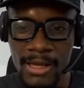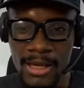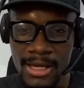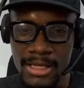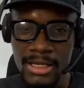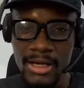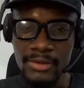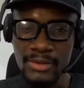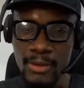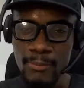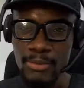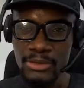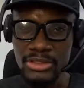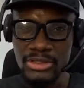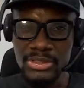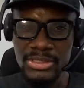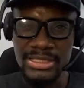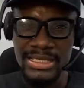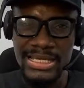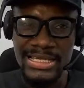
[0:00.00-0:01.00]
Now, the
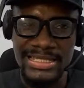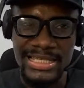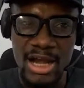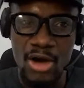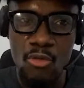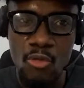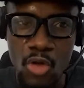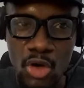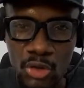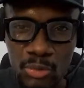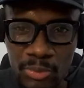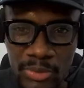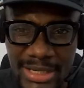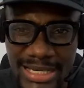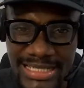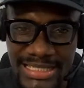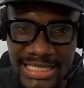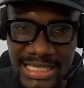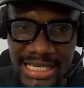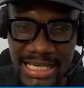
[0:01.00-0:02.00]
opportunity is that
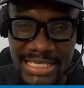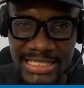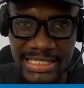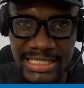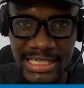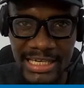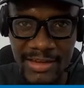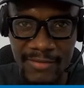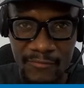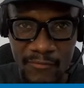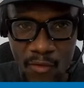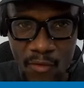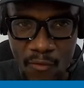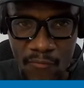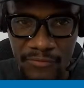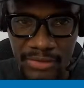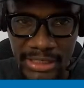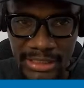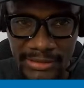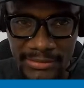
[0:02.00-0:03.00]
WordPress is
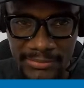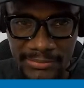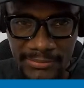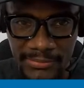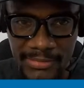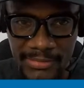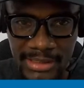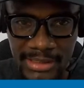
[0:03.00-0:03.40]
evolving,